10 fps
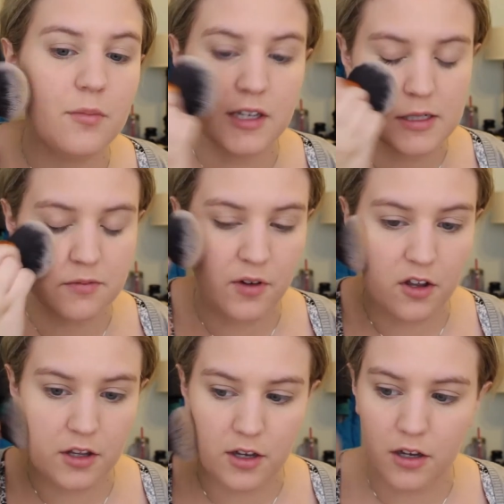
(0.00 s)
because of
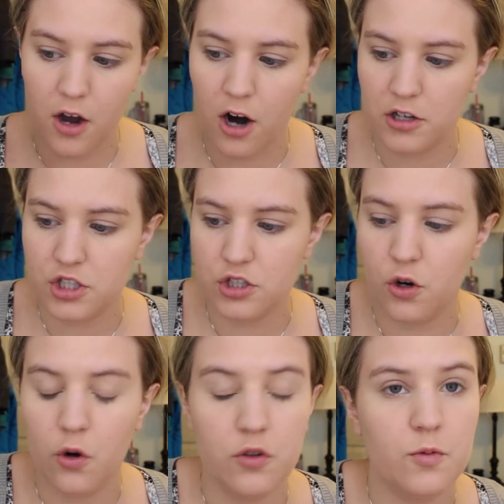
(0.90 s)
all the harsh
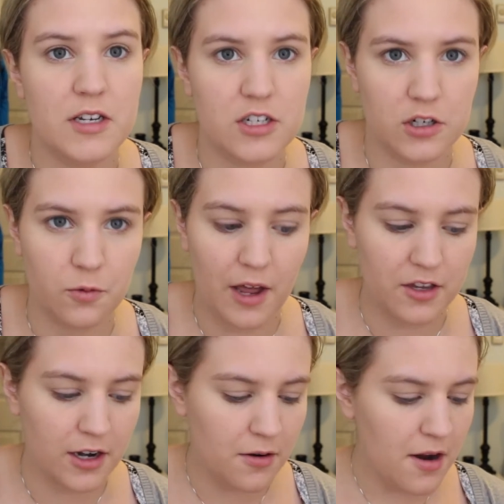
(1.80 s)
cold winter
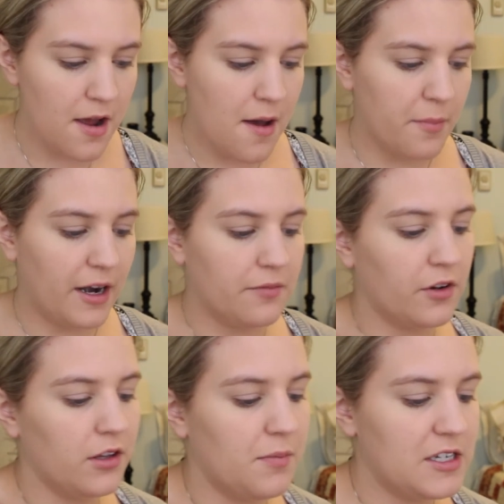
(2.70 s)
weather, but I've
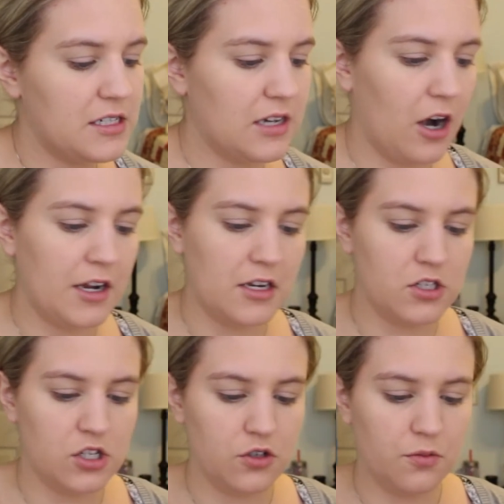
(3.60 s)
really been starting
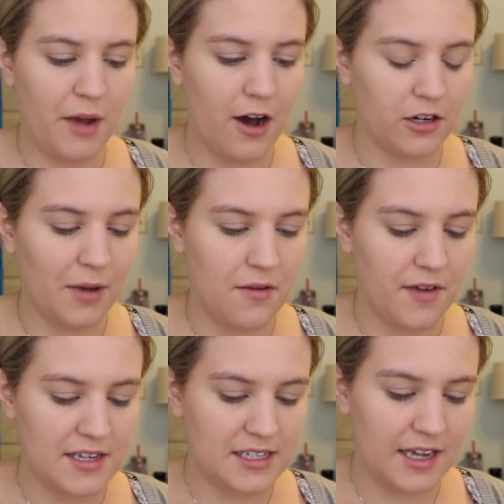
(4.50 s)
to powder my
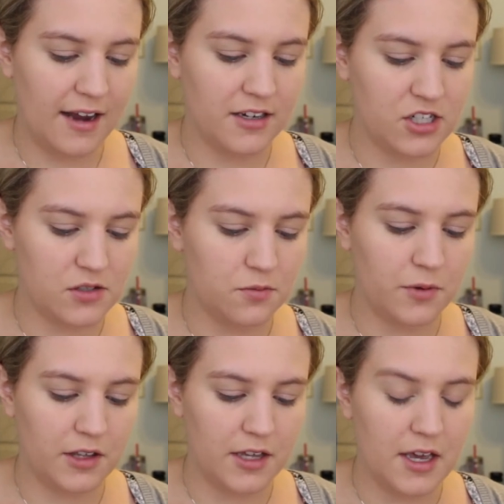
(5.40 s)
face again. It just
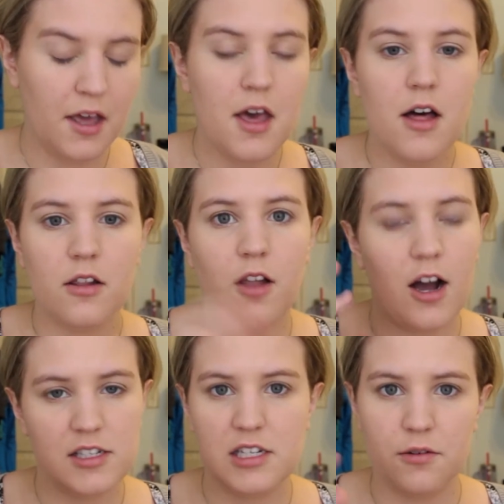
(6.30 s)
really
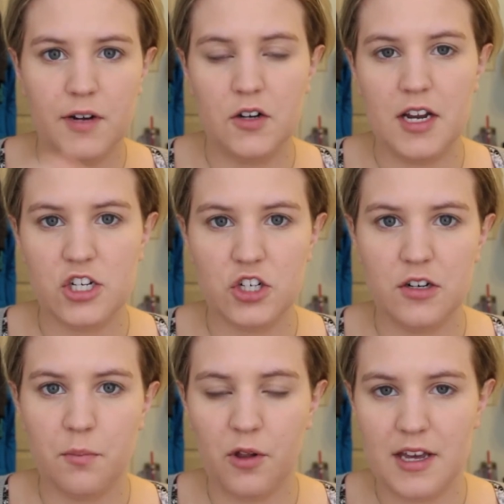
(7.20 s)
locks your foundation
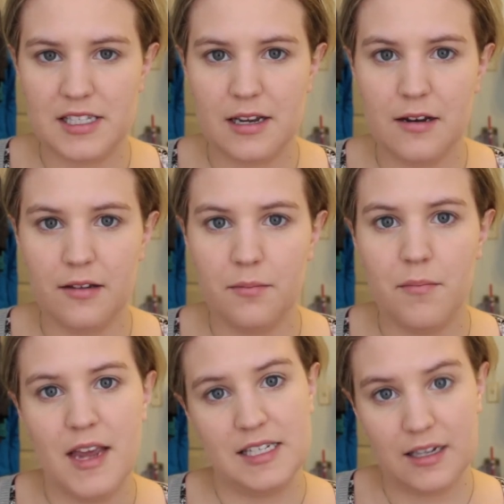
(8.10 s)
into place and
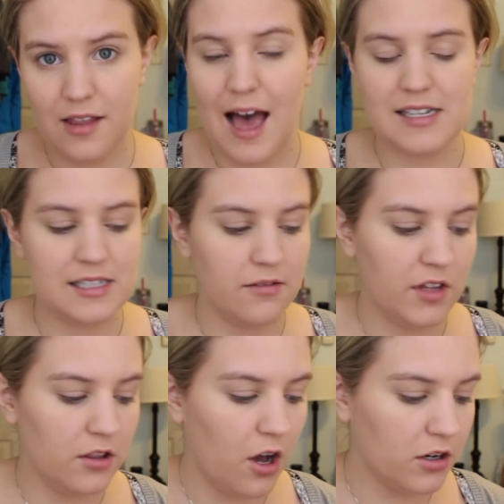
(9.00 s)
makes it last
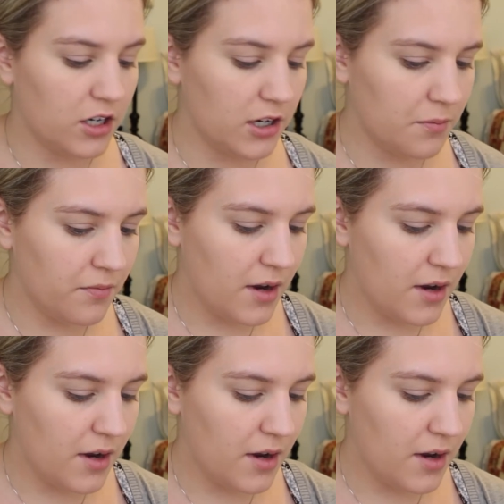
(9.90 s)
even longer.